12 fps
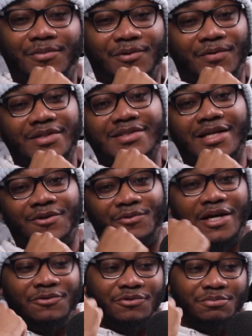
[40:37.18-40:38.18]
But when it's like when
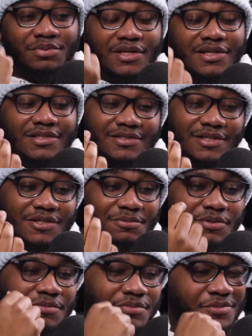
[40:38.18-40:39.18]
I repeat it to other
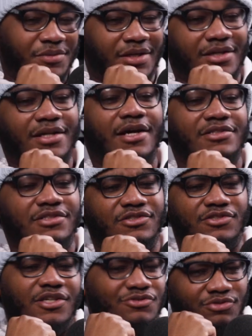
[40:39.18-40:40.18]
people like, nah, she's
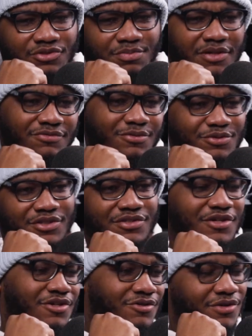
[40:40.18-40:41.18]
disrespectful, she's
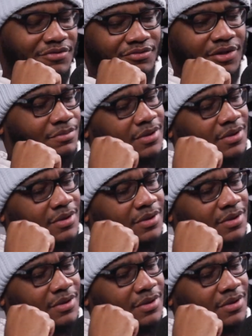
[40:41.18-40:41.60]
ungrateful.